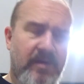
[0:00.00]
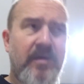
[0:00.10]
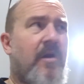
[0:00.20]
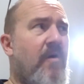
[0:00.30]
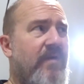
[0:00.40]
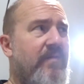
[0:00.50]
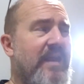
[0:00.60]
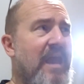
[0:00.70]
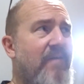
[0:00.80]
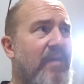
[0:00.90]
I can't think of
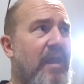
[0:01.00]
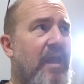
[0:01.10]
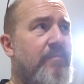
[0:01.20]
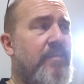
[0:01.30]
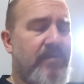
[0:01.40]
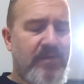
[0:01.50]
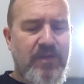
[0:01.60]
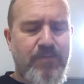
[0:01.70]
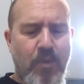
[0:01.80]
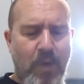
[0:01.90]
any other game
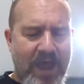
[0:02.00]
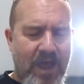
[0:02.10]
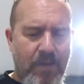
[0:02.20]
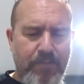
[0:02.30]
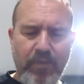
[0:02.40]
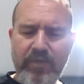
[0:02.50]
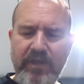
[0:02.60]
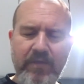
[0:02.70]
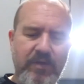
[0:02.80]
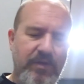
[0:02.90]
that's brought out a book
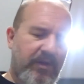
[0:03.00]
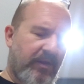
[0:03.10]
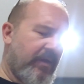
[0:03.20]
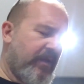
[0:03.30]
series